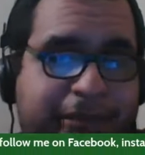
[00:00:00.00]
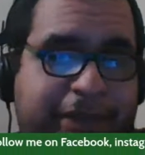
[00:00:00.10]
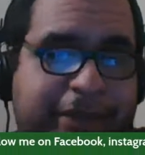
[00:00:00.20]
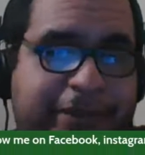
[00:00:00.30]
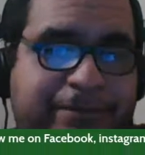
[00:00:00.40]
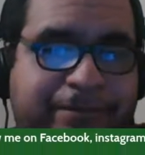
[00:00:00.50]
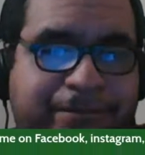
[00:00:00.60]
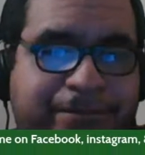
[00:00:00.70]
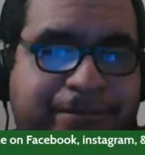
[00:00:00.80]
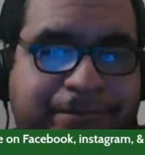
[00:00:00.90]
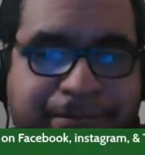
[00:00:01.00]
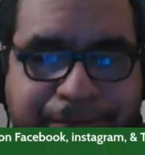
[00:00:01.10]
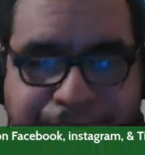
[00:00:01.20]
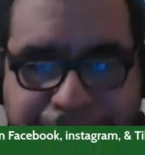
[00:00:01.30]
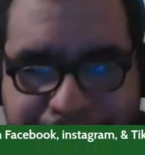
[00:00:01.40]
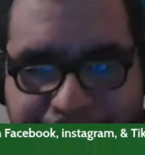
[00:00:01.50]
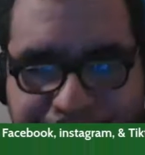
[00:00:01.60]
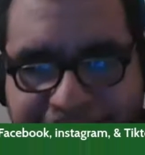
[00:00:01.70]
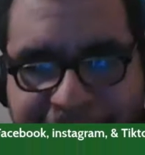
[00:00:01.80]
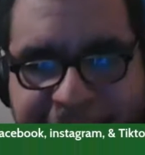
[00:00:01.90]
you get a good amount of food.
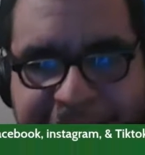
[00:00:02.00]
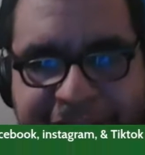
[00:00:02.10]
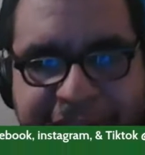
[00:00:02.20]
Okay,